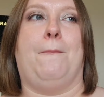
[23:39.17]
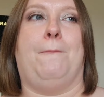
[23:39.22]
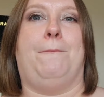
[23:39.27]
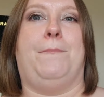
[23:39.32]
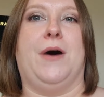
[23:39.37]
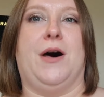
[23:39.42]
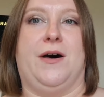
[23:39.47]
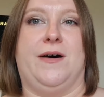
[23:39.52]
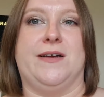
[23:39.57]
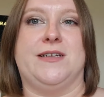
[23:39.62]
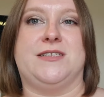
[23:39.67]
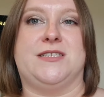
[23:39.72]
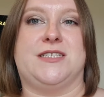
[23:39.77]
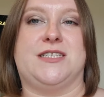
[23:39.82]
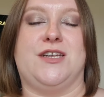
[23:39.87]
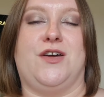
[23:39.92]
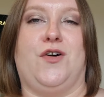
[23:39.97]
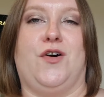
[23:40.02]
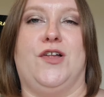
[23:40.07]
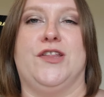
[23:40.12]
But
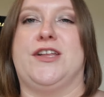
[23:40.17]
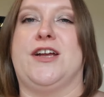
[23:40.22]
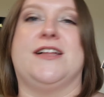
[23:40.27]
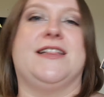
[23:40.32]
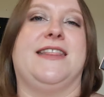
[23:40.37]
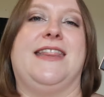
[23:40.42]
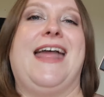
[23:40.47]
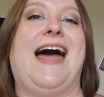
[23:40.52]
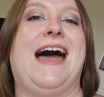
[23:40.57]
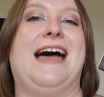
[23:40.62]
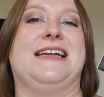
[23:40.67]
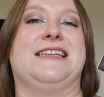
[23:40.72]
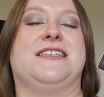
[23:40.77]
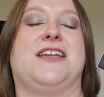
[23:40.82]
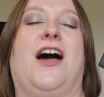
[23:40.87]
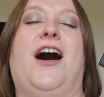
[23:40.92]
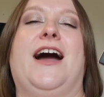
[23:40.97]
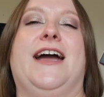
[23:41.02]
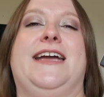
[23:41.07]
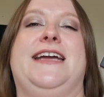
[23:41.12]
other than that,
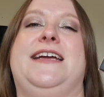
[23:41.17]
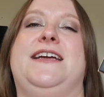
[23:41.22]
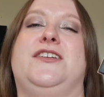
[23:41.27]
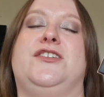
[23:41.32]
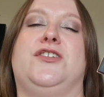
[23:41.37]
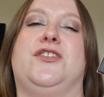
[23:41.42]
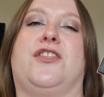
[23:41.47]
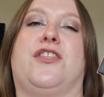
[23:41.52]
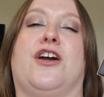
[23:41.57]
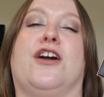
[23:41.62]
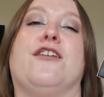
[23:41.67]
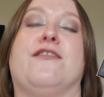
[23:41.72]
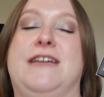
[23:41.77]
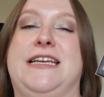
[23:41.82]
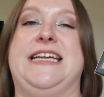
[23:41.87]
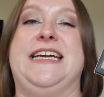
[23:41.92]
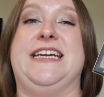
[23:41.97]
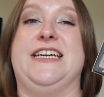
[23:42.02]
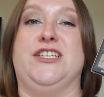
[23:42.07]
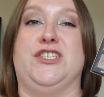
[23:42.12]
I
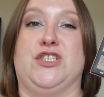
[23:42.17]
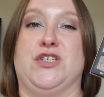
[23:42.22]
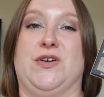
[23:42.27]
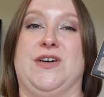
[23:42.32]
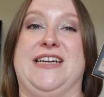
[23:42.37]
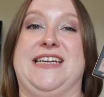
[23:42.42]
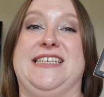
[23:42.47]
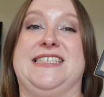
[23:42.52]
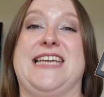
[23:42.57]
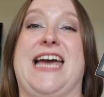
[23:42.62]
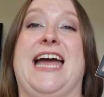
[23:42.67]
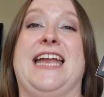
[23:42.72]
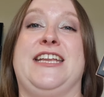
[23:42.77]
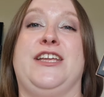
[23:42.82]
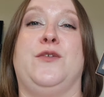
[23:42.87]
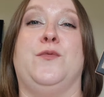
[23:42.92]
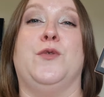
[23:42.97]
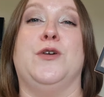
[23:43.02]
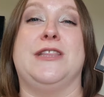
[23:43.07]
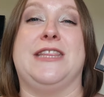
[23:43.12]
thoroughly enjoyed, and
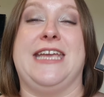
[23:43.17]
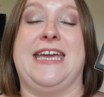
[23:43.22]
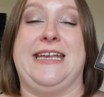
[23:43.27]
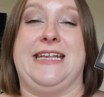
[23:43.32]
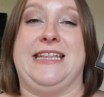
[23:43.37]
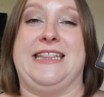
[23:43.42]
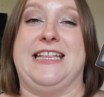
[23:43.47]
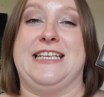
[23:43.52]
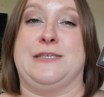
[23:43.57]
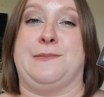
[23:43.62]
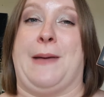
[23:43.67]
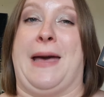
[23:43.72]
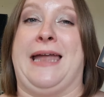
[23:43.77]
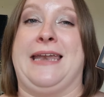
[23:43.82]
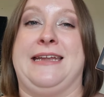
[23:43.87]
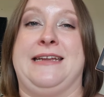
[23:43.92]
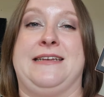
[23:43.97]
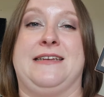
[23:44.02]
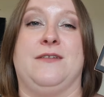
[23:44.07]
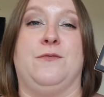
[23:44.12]
you would think this
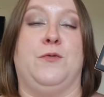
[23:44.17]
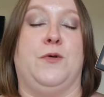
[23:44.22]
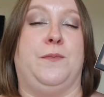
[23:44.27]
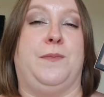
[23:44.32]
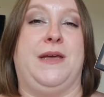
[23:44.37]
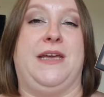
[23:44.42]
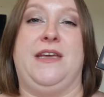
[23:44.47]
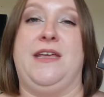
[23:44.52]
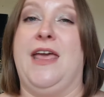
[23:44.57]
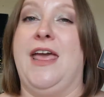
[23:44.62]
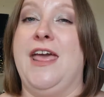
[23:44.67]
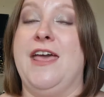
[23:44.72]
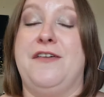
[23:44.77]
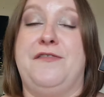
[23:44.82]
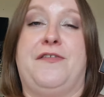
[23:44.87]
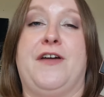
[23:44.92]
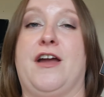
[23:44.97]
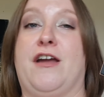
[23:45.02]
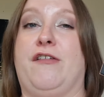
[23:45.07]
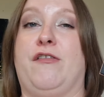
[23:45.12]
palette would be
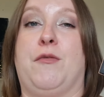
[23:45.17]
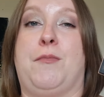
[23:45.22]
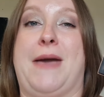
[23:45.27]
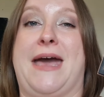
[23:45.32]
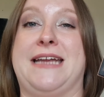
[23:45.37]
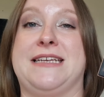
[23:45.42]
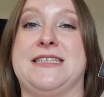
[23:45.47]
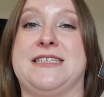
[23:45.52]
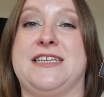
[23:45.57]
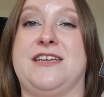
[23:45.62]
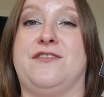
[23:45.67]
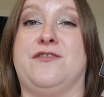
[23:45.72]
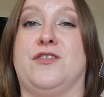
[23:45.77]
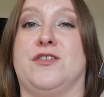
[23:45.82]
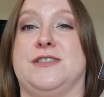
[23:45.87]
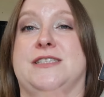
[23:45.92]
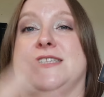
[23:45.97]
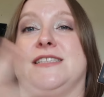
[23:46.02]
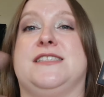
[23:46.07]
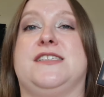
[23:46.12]
very repetitive
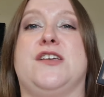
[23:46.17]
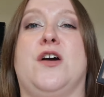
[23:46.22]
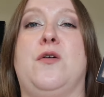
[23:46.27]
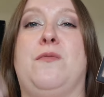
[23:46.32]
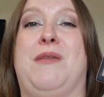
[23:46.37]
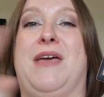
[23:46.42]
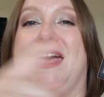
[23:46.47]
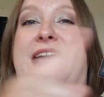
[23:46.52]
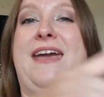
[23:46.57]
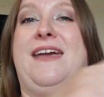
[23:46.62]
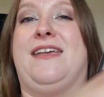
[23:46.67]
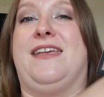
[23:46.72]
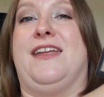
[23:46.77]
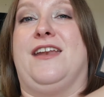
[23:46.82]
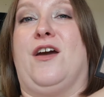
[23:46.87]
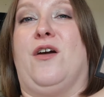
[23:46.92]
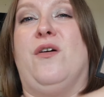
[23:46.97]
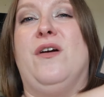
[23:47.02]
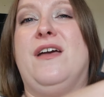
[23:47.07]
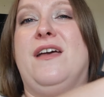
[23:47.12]
because it's so big, you
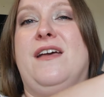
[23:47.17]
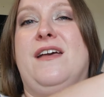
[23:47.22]
know,